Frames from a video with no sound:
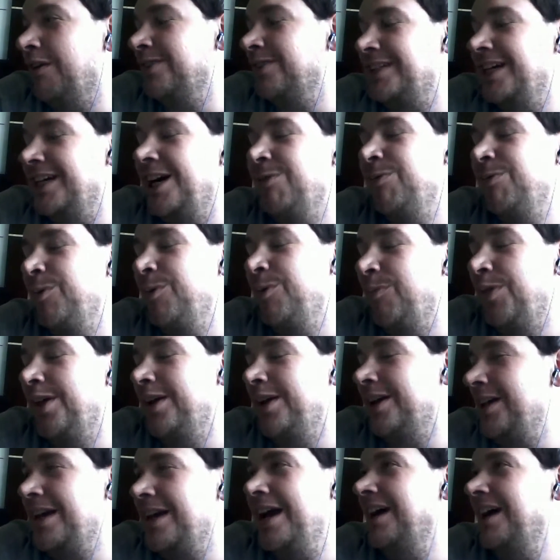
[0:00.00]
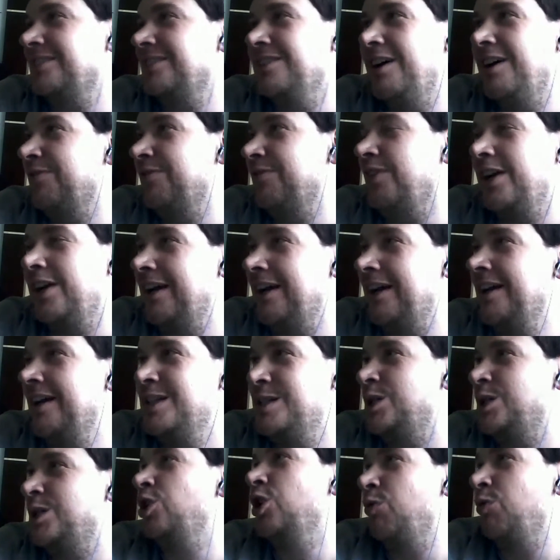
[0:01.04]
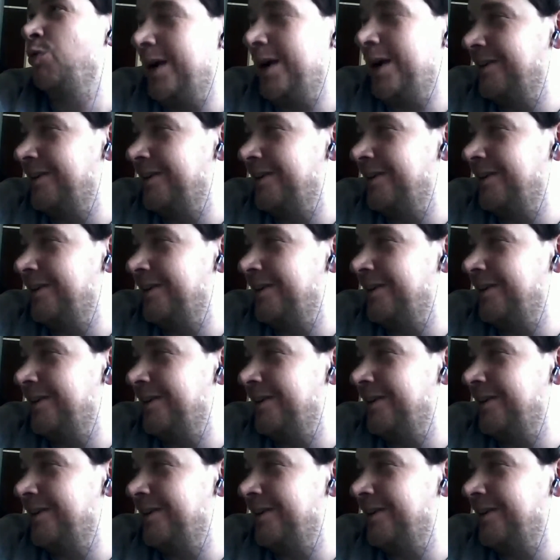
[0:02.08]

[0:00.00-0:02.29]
this album than he has off like his good